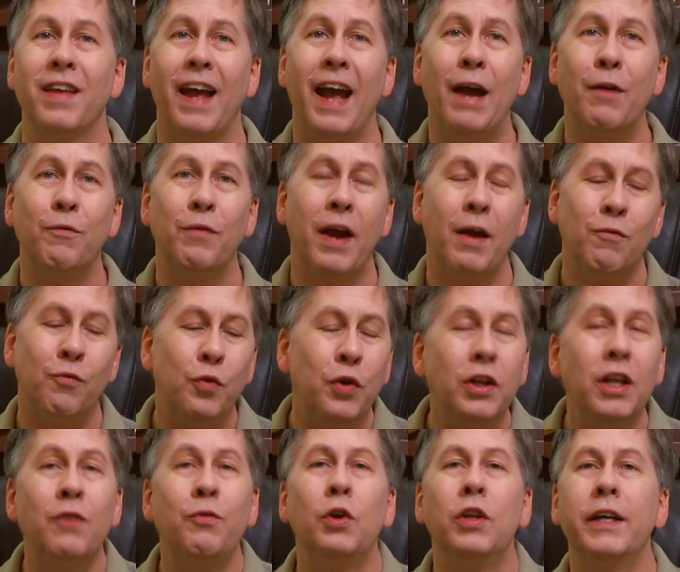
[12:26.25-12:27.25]
and and
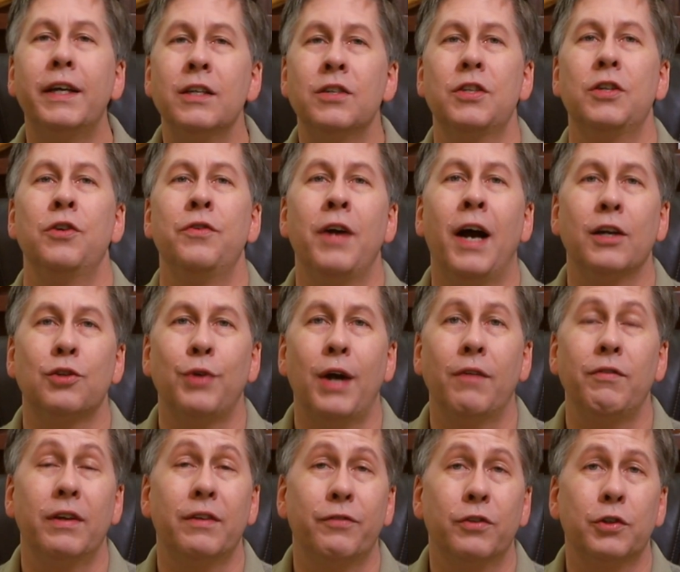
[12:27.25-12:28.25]
really really consider not
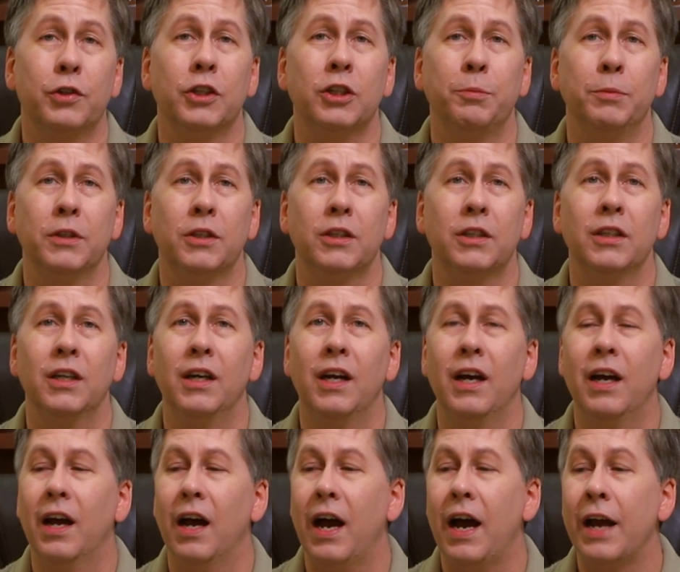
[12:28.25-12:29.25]
traveling for Christmas.
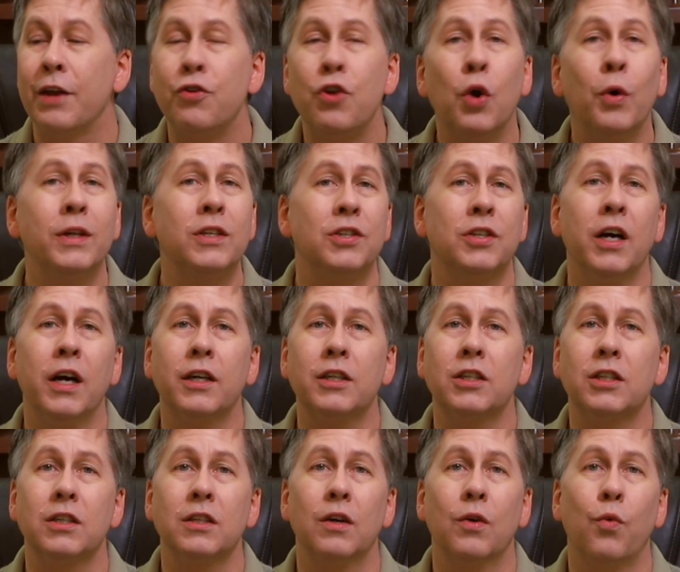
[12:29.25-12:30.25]
I know it
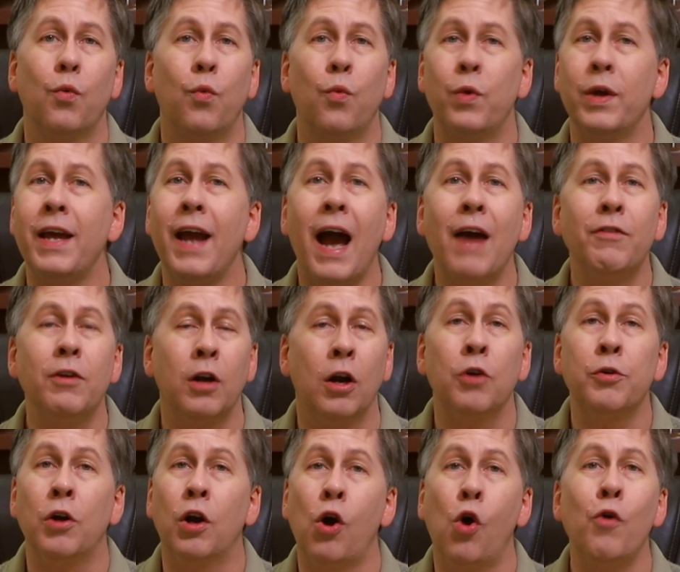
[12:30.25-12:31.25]
sucks. We haven't
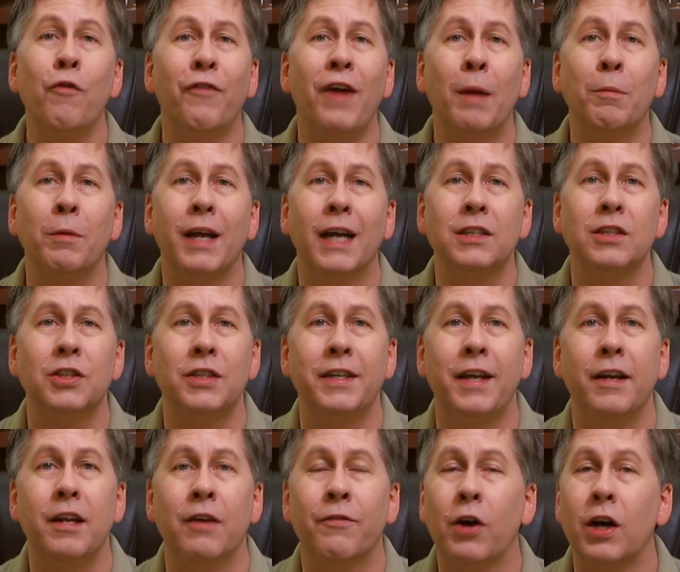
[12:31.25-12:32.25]
our, our own family hasn't seen
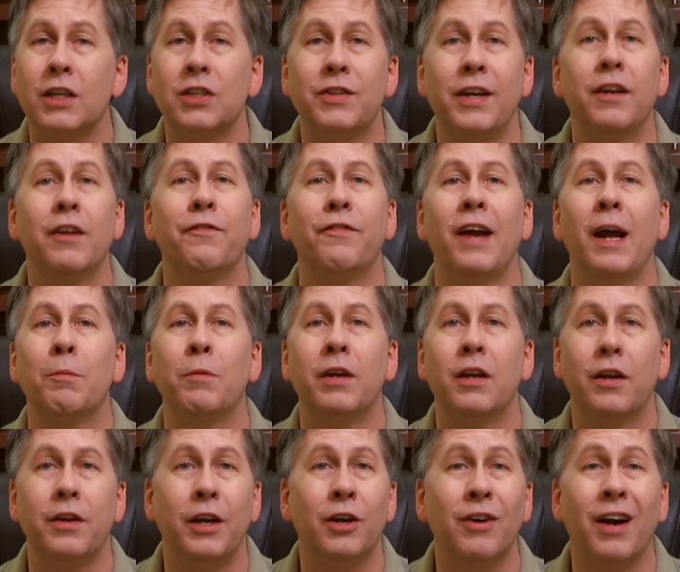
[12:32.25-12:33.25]
any of our extended family
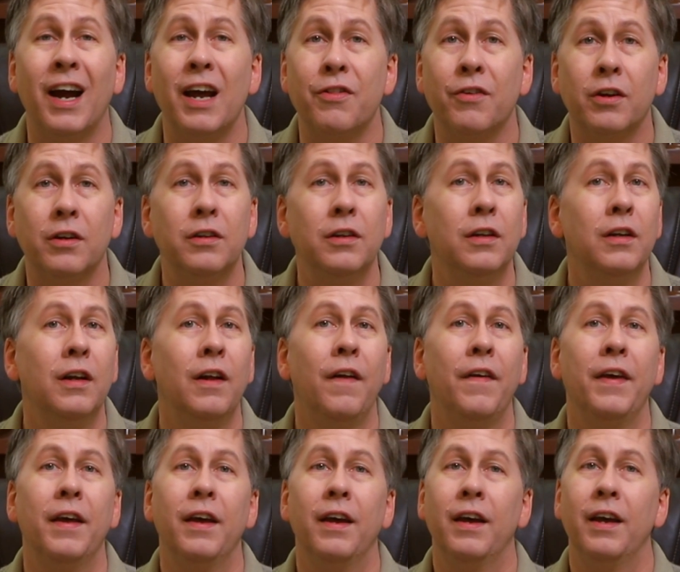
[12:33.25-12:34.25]
in a year either.
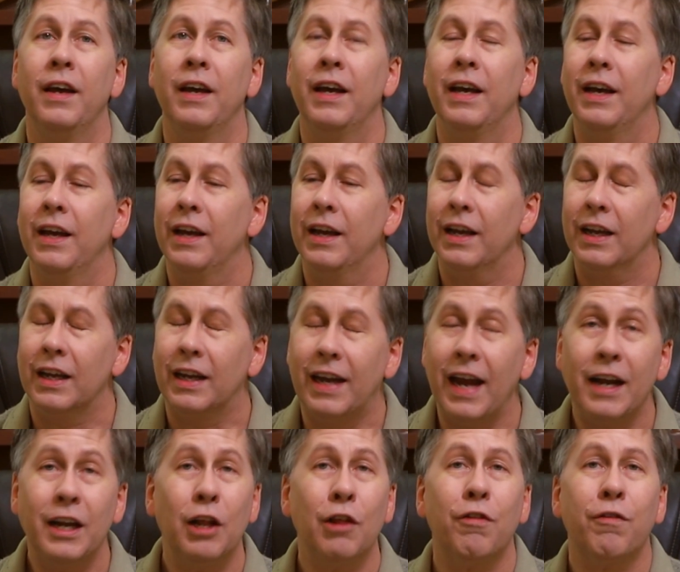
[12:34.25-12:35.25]

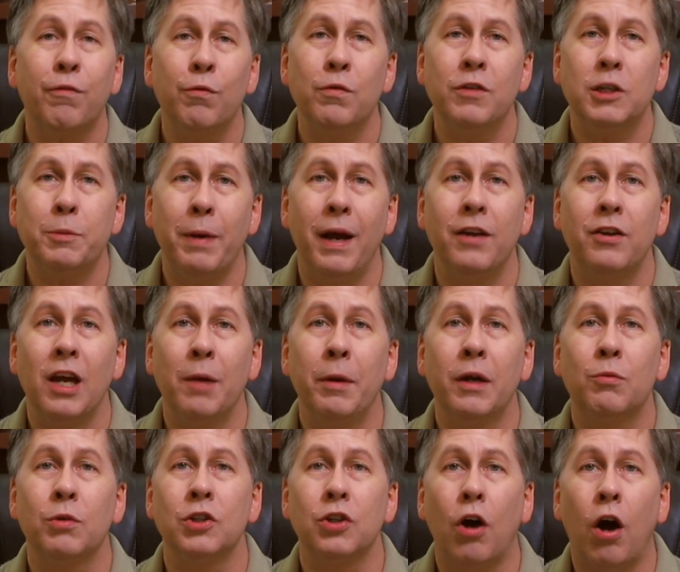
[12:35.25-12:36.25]
Getting through this
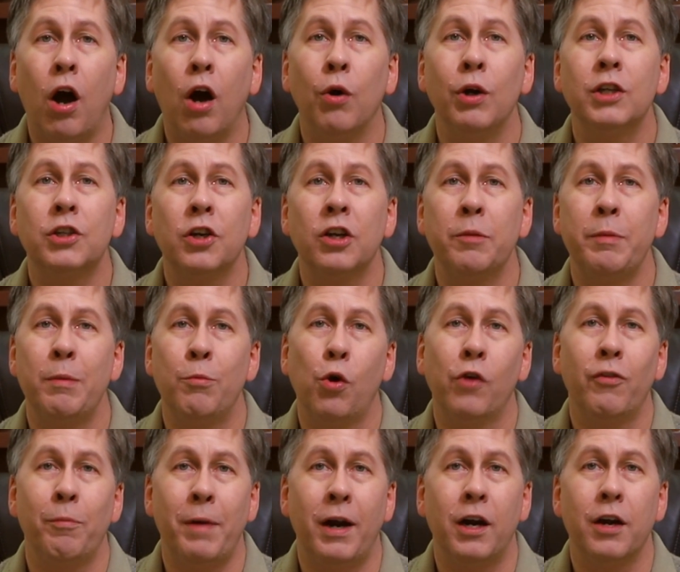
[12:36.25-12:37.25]
pandemic was always going to be more
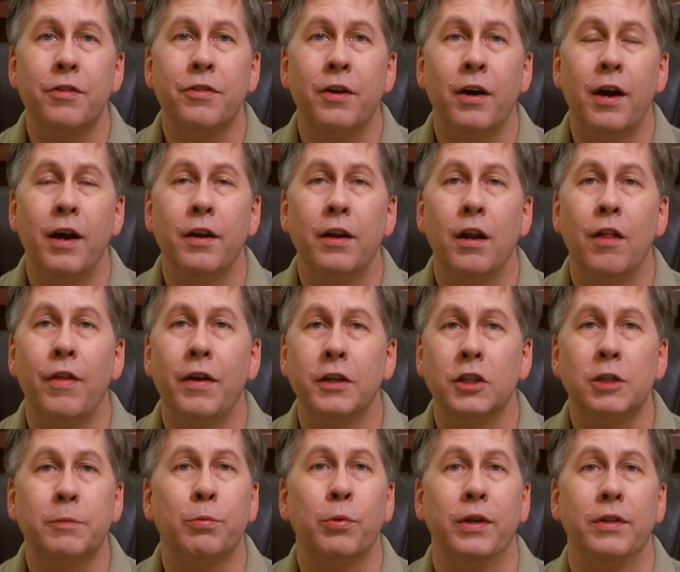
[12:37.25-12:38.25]
of a marathon than
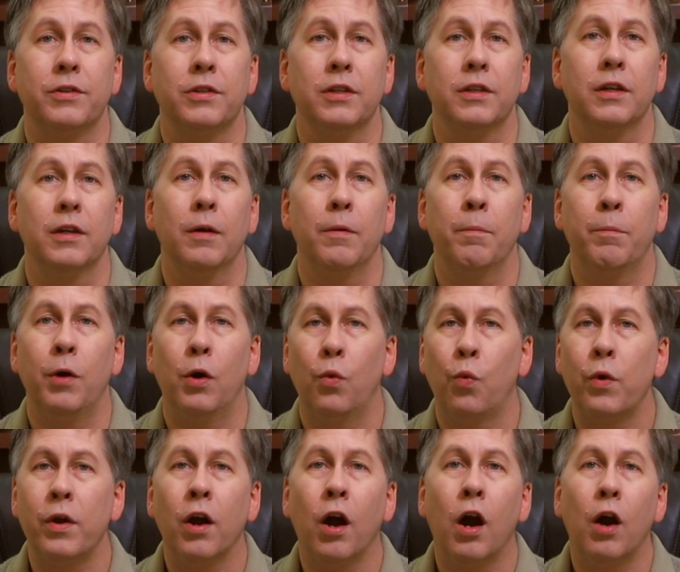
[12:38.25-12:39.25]
a sprint, but
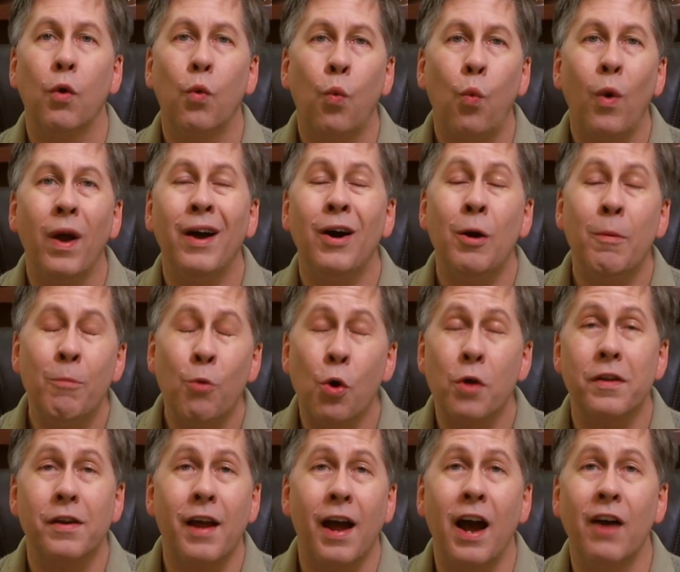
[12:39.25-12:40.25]
we are well
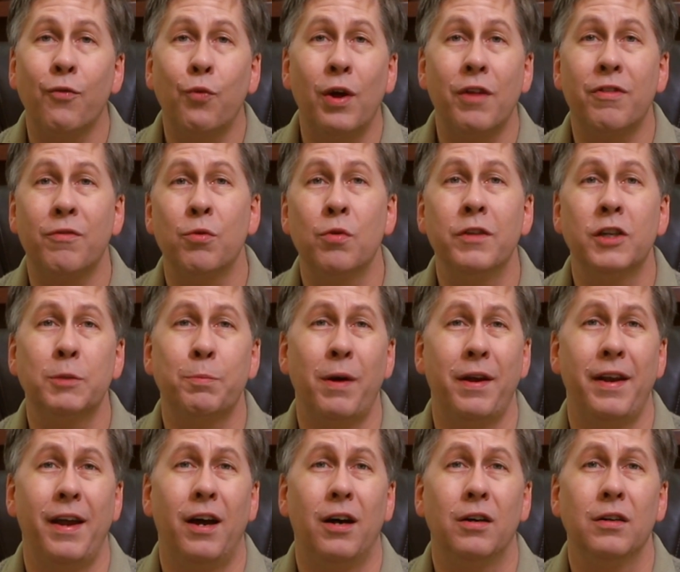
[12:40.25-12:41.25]
more than halfway through this
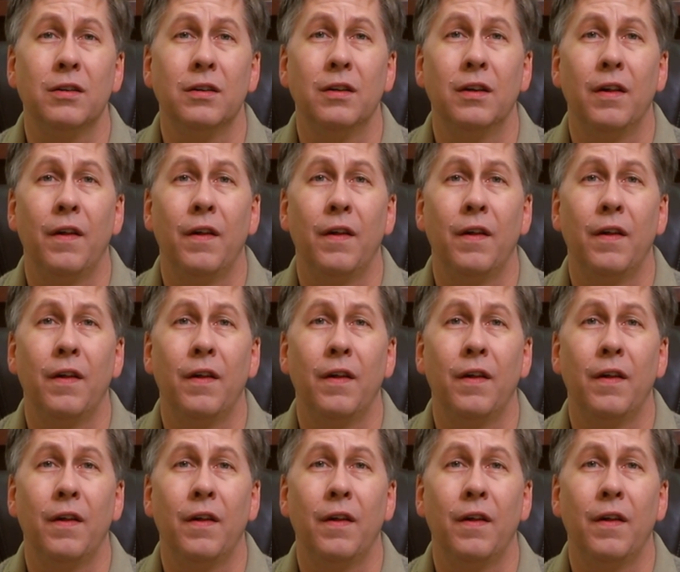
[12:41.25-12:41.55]
by now.